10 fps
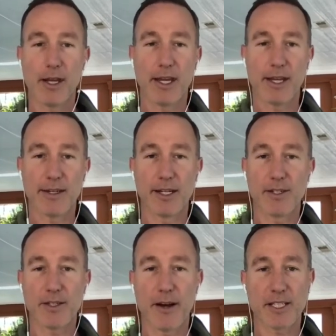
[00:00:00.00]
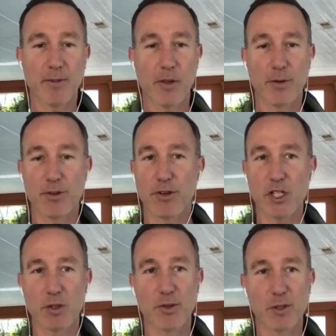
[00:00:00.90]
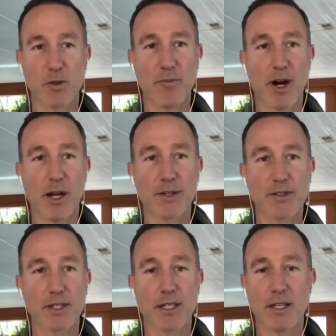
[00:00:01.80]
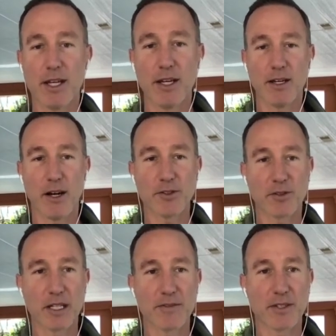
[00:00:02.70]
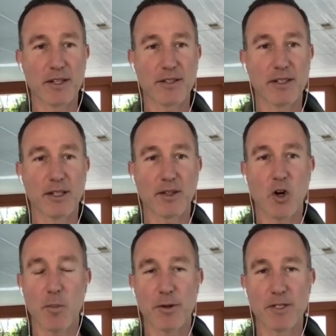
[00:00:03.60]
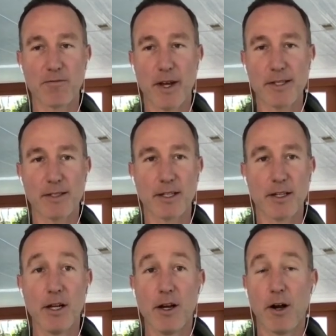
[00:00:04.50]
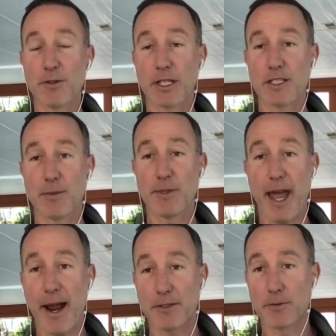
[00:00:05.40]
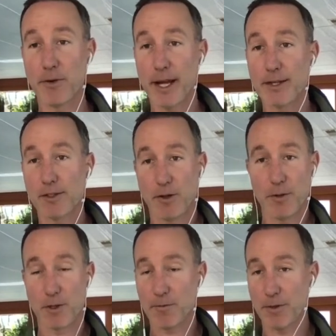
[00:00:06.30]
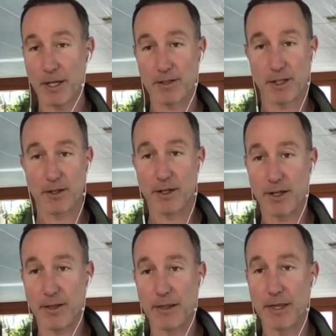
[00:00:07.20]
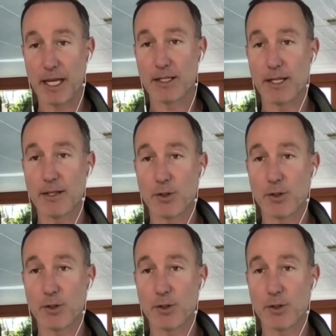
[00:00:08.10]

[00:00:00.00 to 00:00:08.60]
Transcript: And it just talks about their treasury reserve policy, also gives us the corporate's investing, also gives them tax advice and all the different things that that they did.